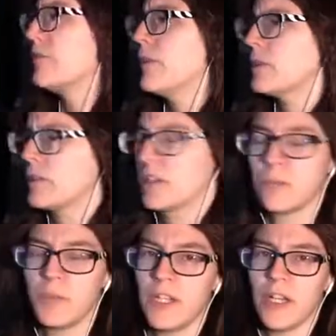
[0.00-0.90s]
thought this
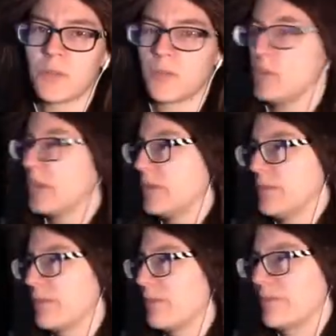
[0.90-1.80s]
could be an option, but
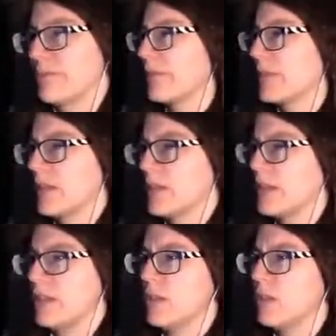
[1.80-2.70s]

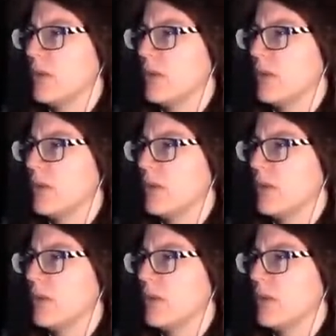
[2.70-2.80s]
no,